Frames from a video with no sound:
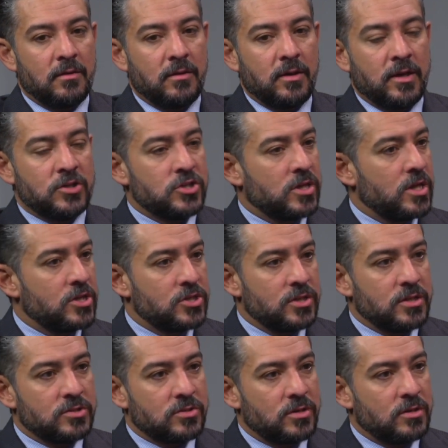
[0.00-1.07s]

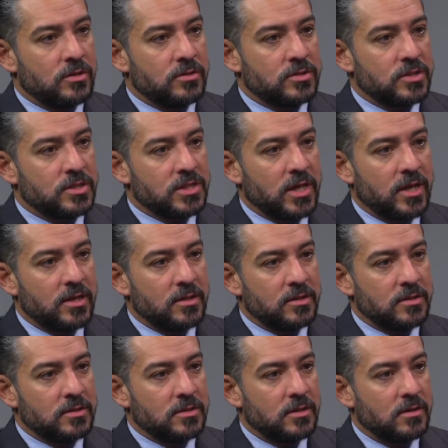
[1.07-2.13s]
education is our
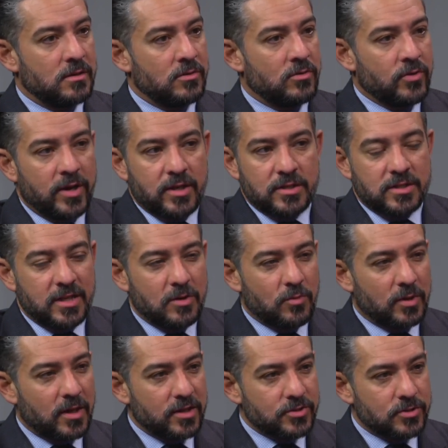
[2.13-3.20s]
society's greatest
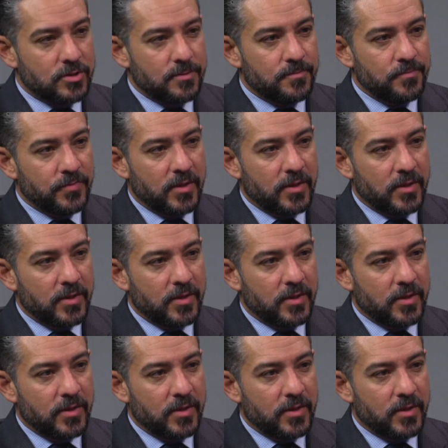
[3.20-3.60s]
equalizer.